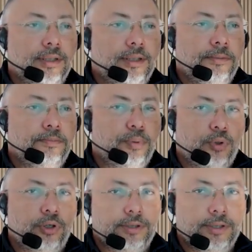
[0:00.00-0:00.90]

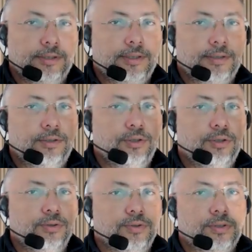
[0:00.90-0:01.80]
important to
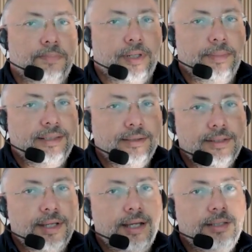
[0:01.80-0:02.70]
use parametric
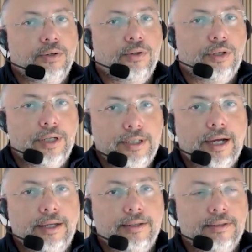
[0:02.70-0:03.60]
design or
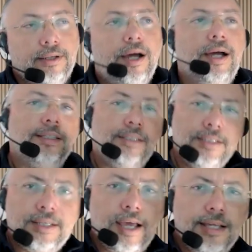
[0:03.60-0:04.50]
AI? In
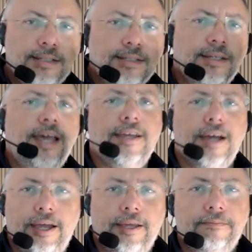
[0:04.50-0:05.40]
this case,
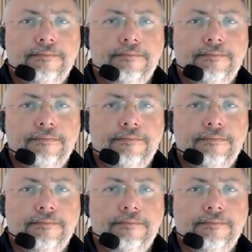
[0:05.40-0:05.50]
AI.